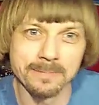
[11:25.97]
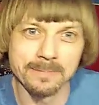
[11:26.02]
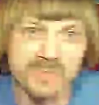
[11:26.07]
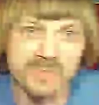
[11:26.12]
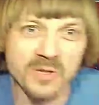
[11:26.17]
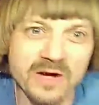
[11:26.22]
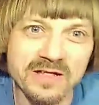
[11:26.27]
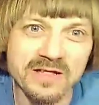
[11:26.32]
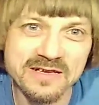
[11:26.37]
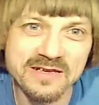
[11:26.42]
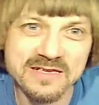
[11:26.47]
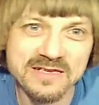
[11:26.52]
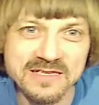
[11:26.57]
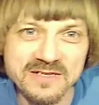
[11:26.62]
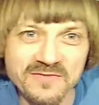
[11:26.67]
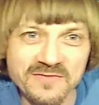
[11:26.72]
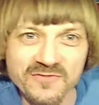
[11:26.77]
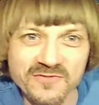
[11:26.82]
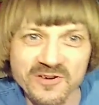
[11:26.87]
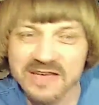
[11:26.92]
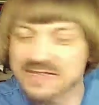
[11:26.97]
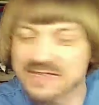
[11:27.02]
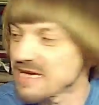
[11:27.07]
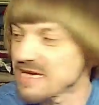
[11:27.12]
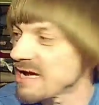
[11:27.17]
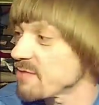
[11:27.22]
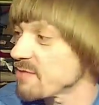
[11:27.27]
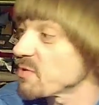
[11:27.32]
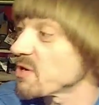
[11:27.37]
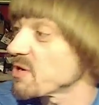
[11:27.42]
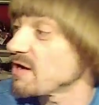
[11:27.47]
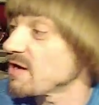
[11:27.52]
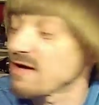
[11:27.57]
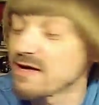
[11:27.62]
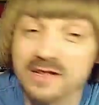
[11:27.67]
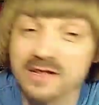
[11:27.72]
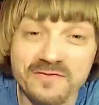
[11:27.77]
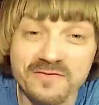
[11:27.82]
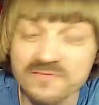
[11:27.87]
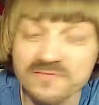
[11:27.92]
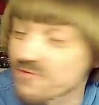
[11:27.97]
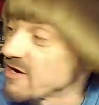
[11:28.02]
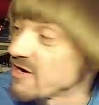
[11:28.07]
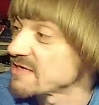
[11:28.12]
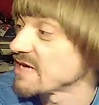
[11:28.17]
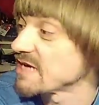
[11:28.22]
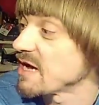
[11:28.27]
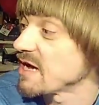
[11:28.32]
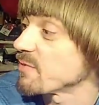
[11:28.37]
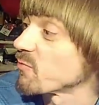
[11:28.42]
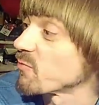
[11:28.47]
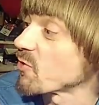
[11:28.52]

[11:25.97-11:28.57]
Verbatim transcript: Do I listen to Frank Zappa? I love Frank Zappa.